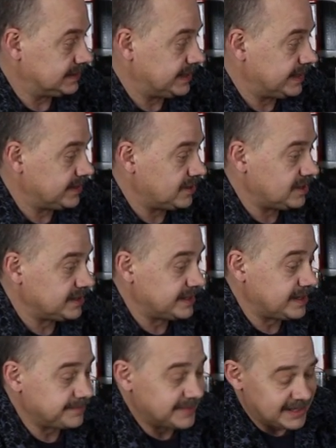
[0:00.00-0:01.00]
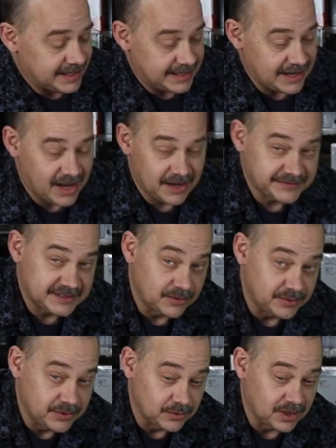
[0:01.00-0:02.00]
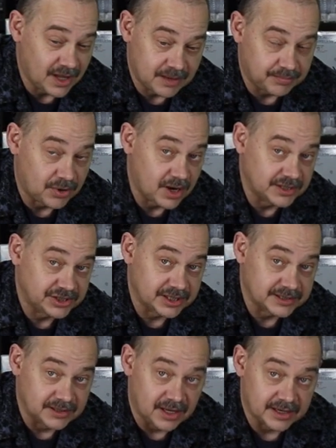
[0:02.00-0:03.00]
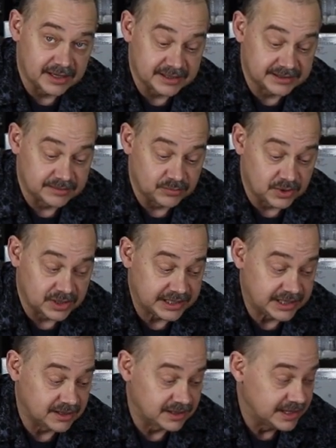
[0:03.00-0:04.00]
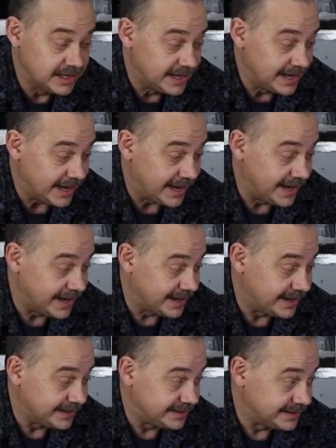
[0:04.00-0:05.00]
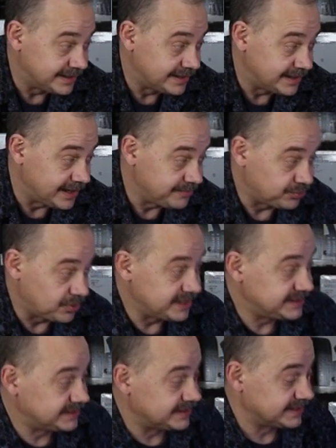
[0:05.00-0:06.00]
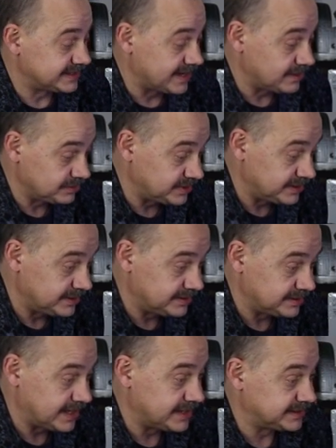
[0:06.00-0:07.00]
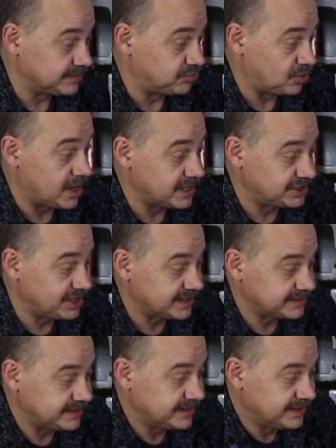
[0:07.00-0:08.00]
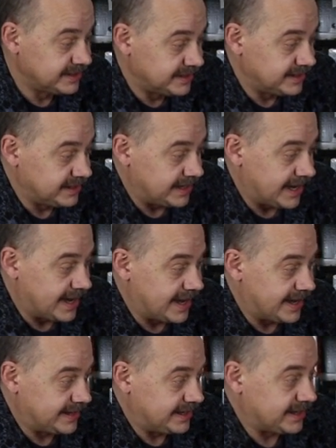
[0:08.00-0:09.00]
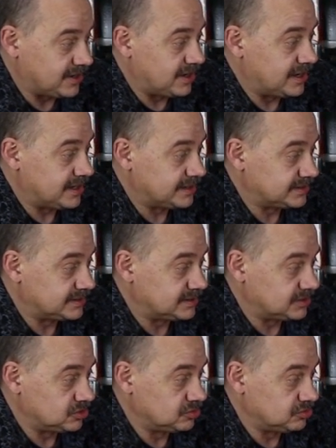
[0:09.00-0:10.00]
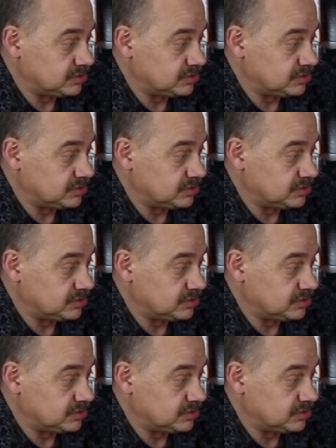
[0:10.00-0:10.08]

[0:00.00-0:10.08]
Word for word: getting it all lit up. Now I have to say, we do a lot of projects, a lot of custom work here. And uh, I priced this out as a project, and it costs